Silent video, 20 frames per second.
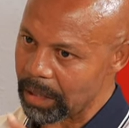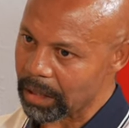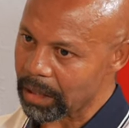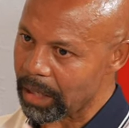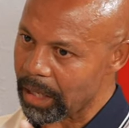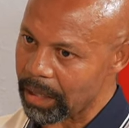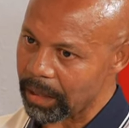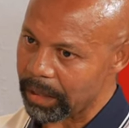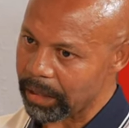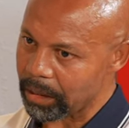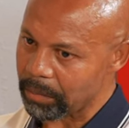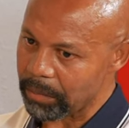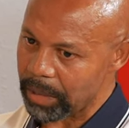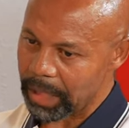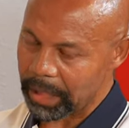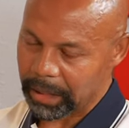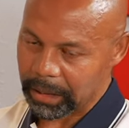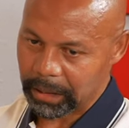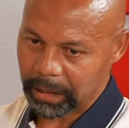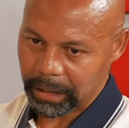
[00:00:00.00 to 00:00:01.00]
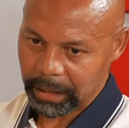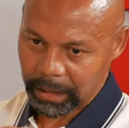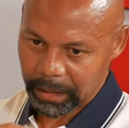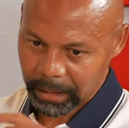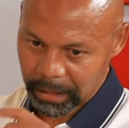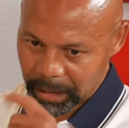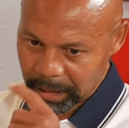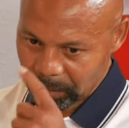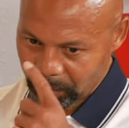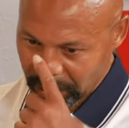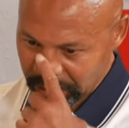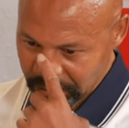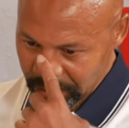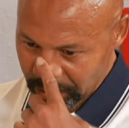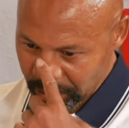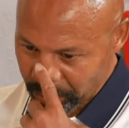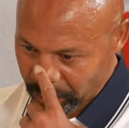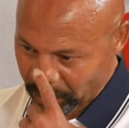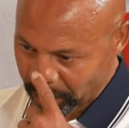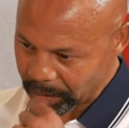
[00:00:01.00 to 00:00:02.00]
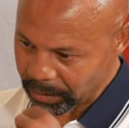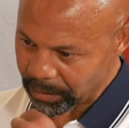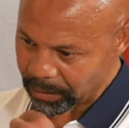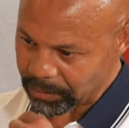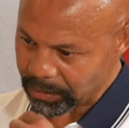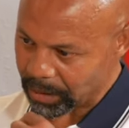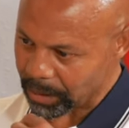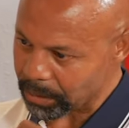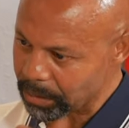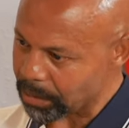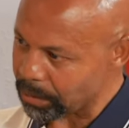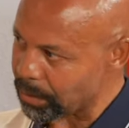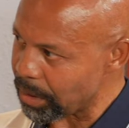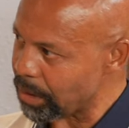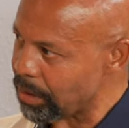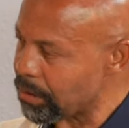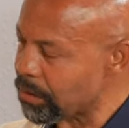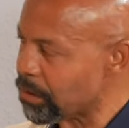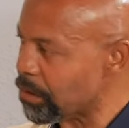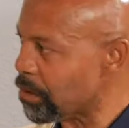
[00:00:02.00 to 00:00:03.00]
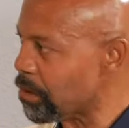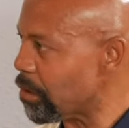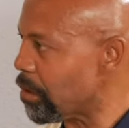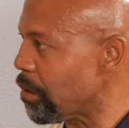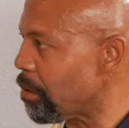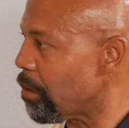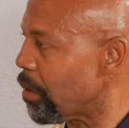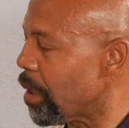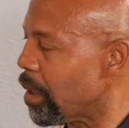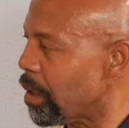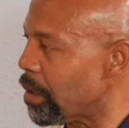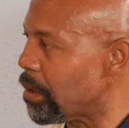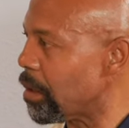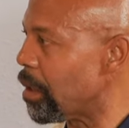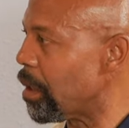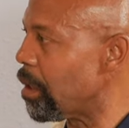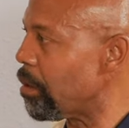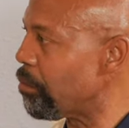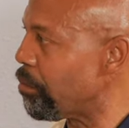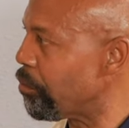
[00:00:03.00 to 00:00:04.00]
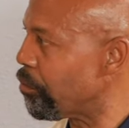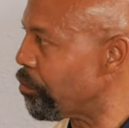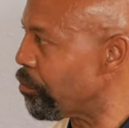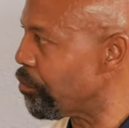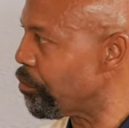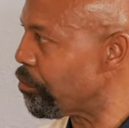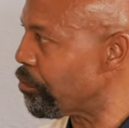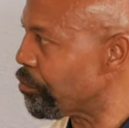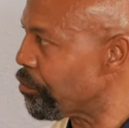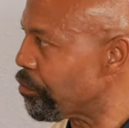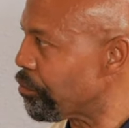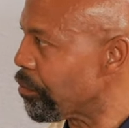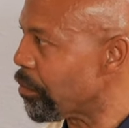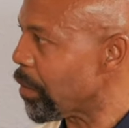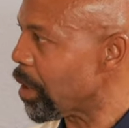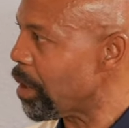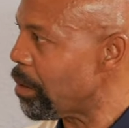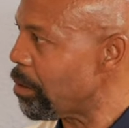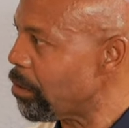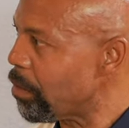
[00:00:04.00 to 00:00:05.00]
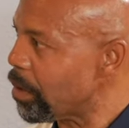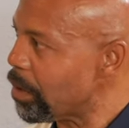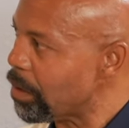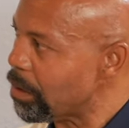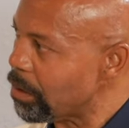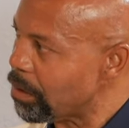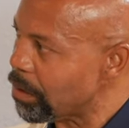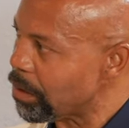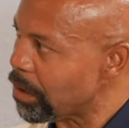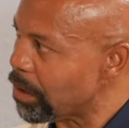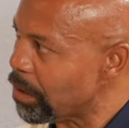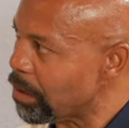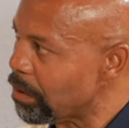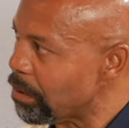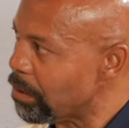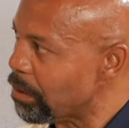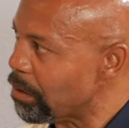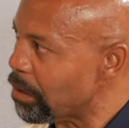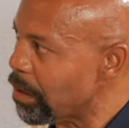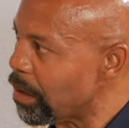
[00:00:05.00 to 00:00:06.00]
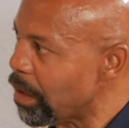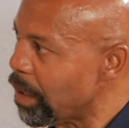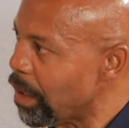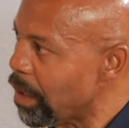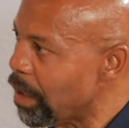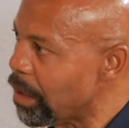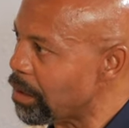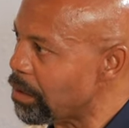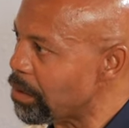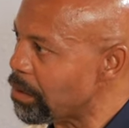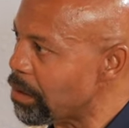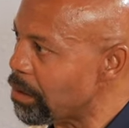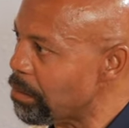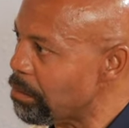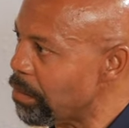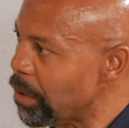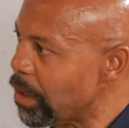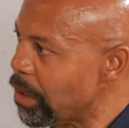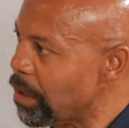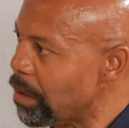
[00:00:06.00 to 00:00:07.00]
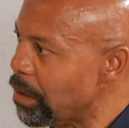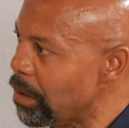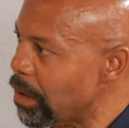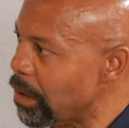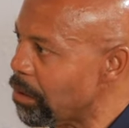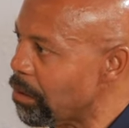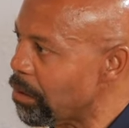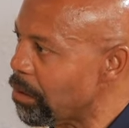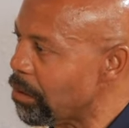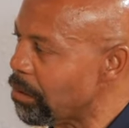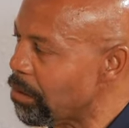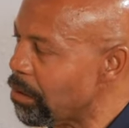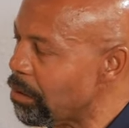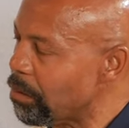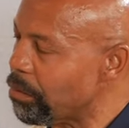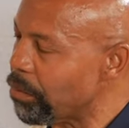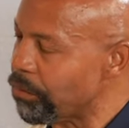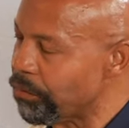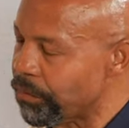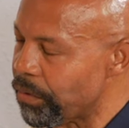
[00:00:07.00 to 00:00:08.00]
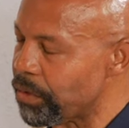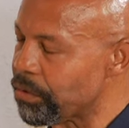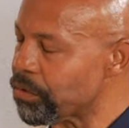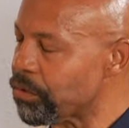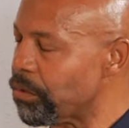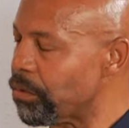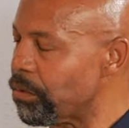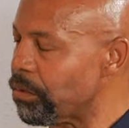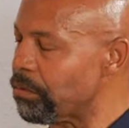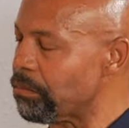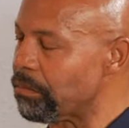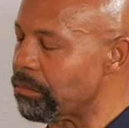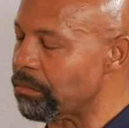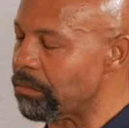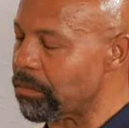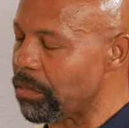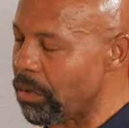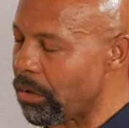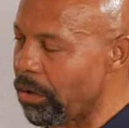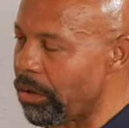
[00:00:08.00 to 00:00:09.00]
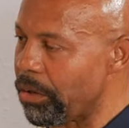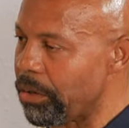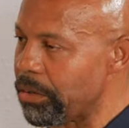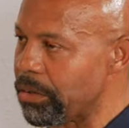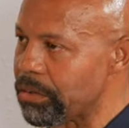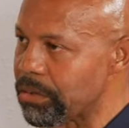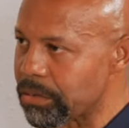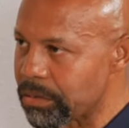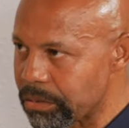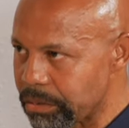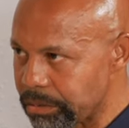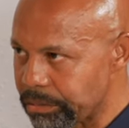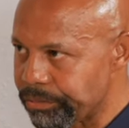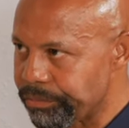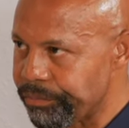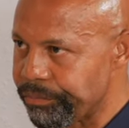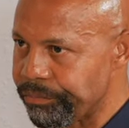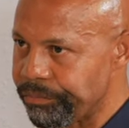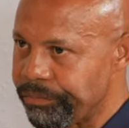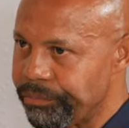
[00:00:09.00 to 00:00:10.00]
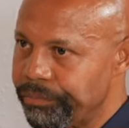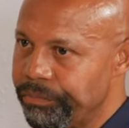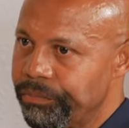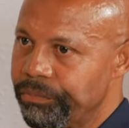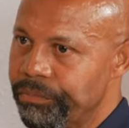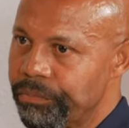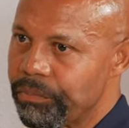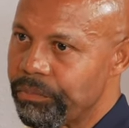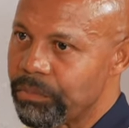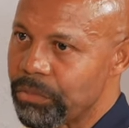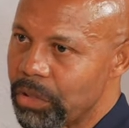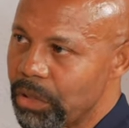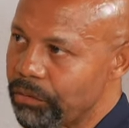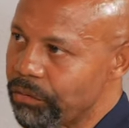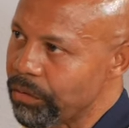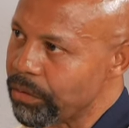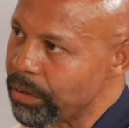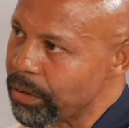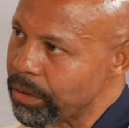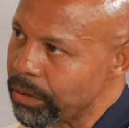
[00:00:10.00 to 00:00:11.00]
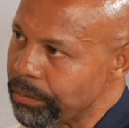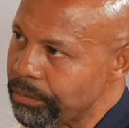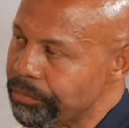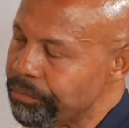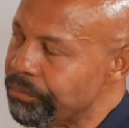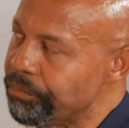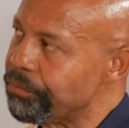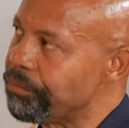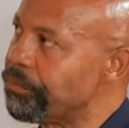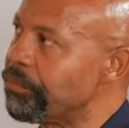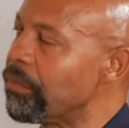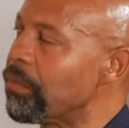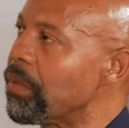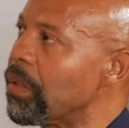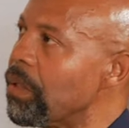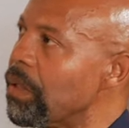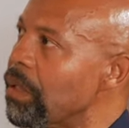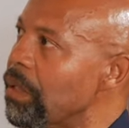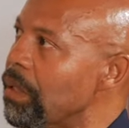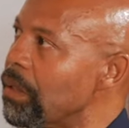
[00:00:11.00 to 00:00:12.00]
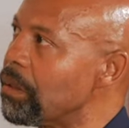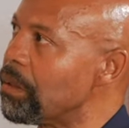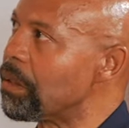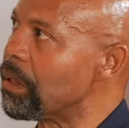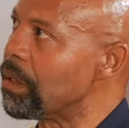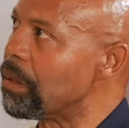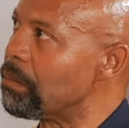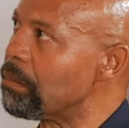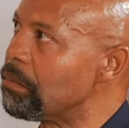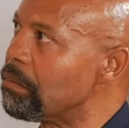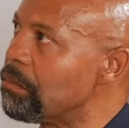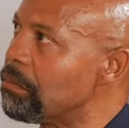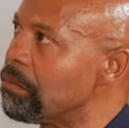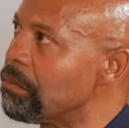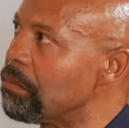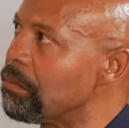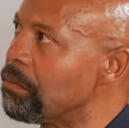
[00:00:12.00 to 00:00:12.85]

colleague of mine, he, he recently brought this up to me. He says, you know, Rod, um, I'm really looking at being a quote unquote professional artist differently. And um,